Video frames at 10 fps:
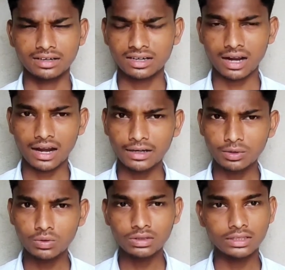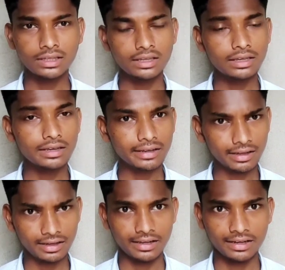Try to think in
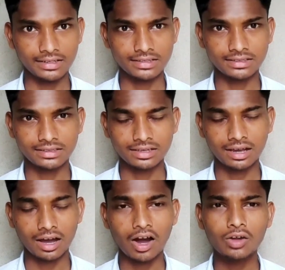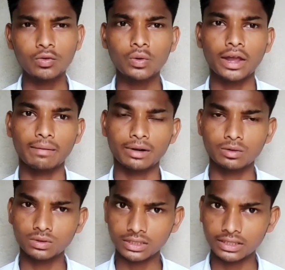English. Are you able
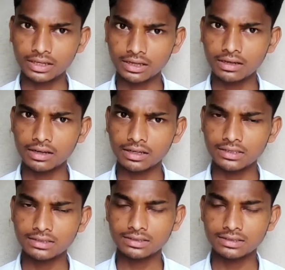to think in English?